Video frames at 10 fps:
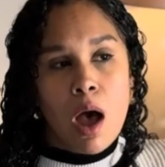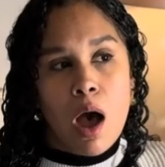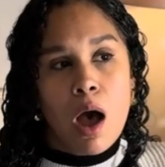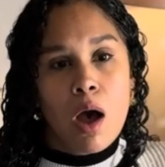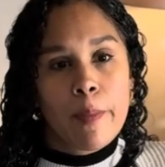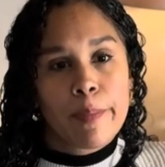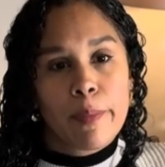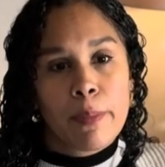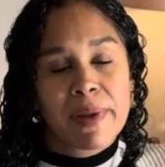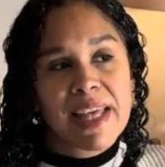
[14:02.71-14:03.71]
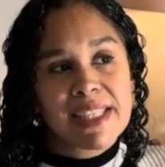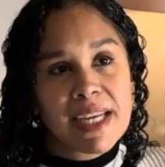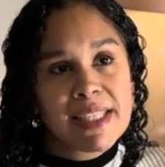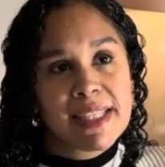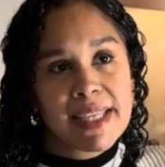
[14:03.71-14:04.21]
But that's
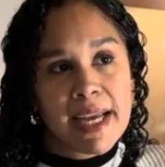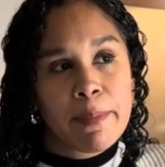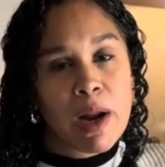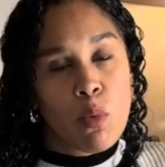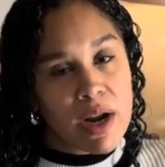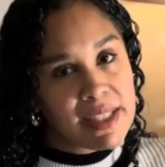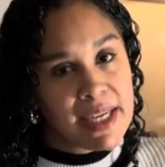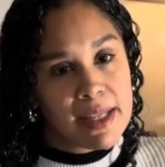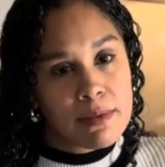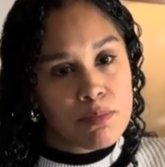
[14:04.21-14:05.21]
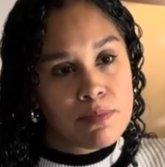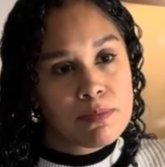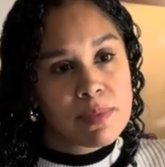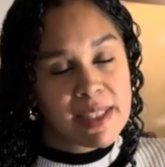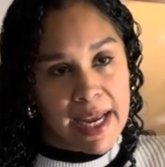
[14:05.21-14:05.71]
not to say, but I want to
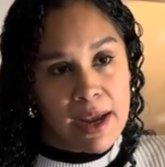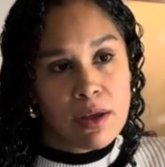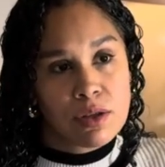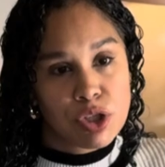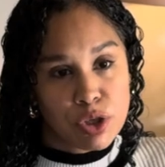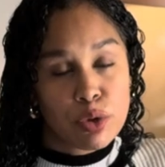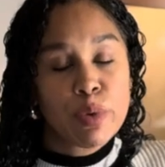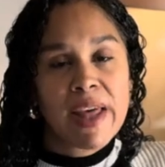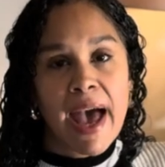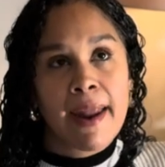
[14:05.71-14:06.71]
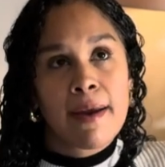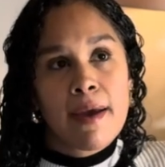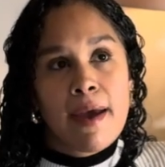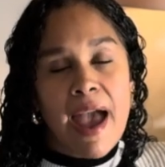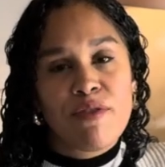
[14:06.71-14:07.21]
say too that
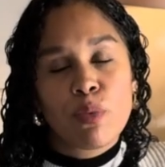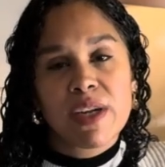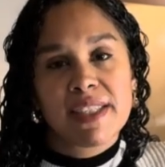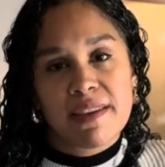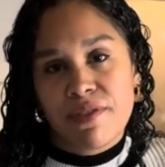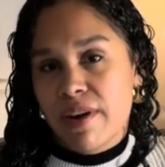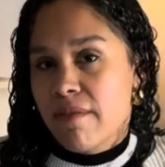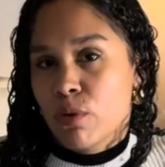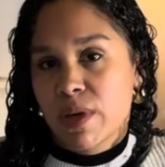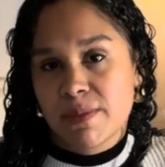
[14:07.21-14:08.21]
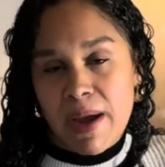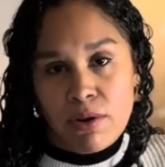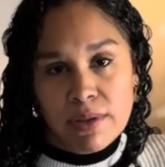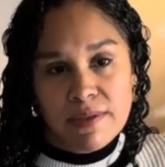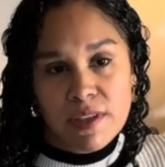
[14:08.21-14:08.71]
everyone is different, everyone is
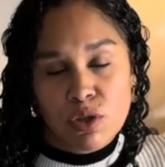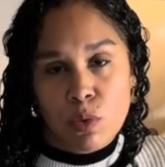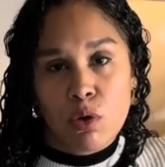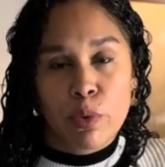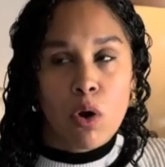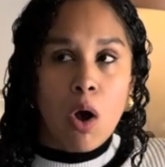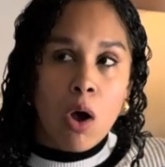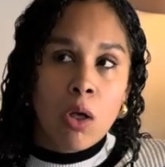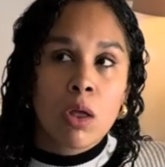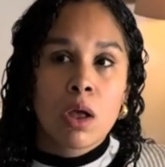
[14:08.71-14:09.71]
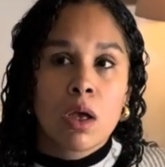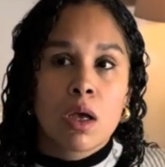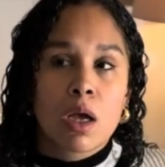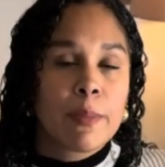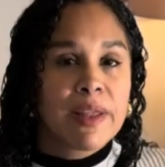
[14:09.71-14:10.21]
bio-individual. We're all
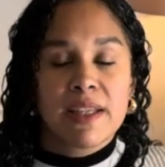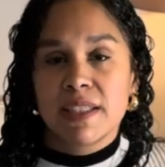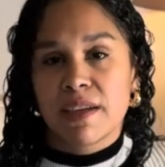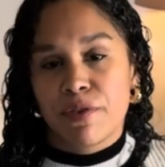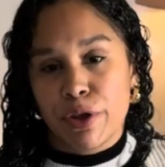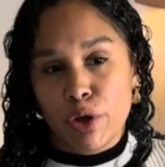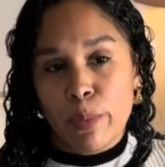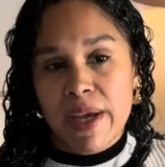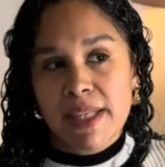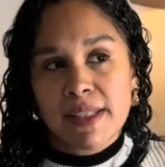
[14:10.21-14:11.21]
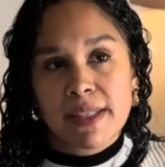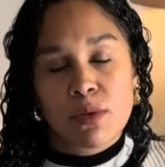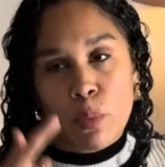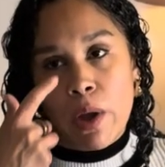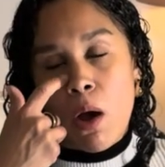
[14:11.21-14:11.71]
completely different humans.
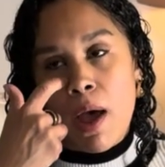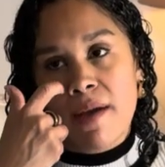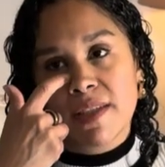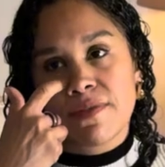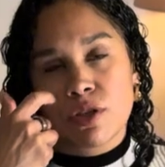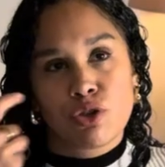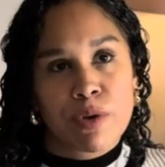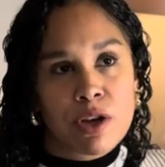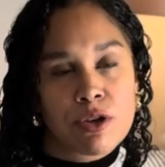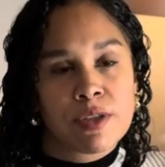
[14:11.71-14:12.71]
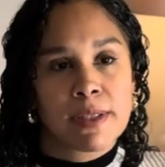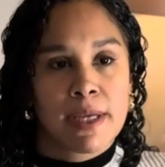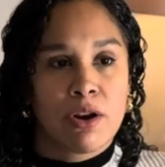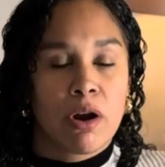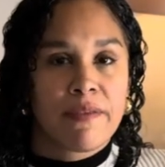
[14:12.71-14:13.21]
We all have different triggers
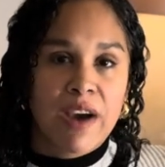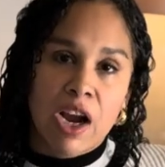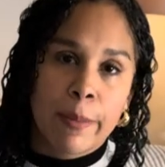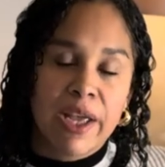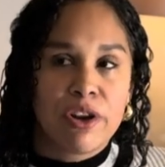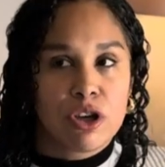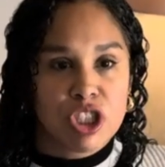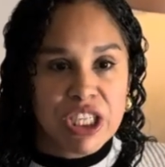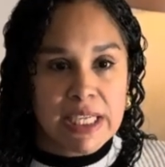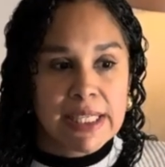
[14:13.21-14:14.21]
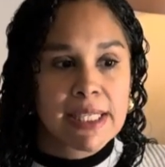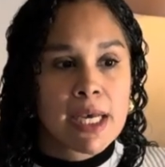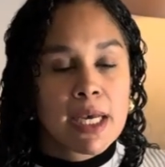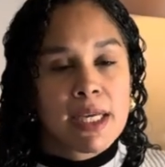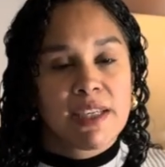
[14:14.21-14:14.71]
in our environment, in our genes,
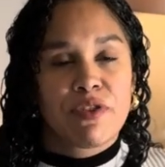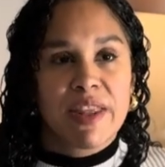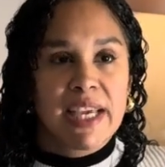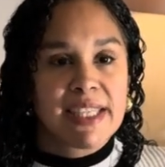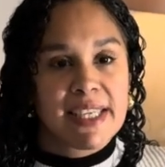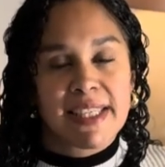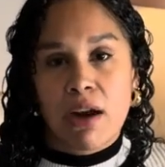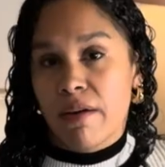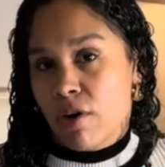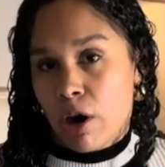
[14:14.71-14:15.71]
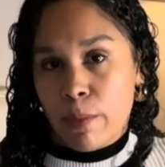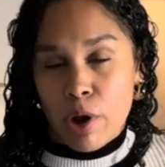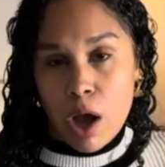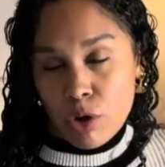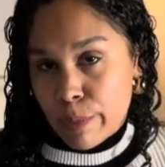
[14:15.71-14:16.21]
different things that set off our
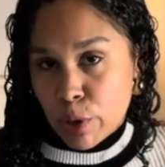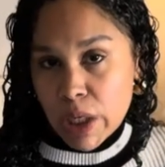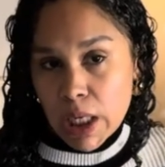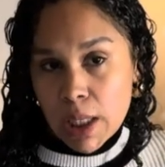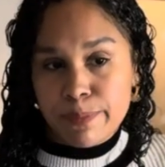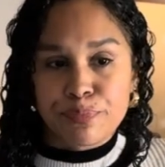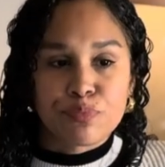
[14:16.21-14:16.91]
autoimmunity.